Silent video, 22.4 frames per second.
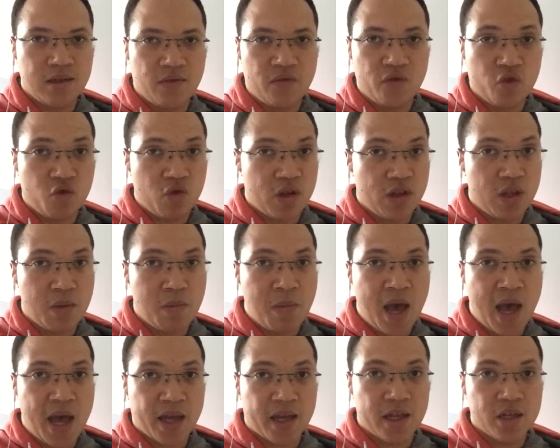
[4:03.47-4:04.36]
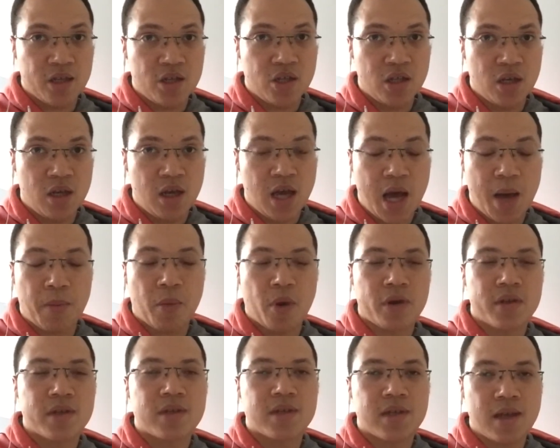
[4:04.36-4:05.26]
If you read the package, I'm
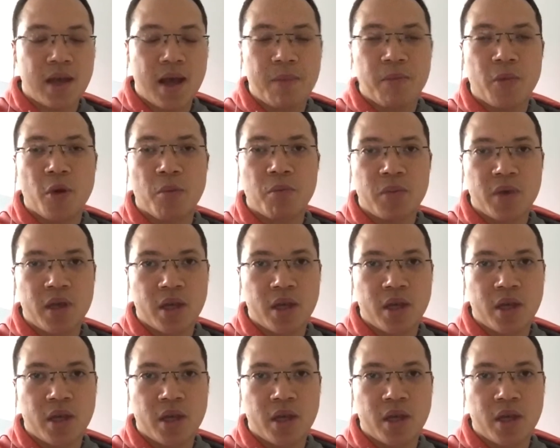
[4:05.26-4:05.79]
not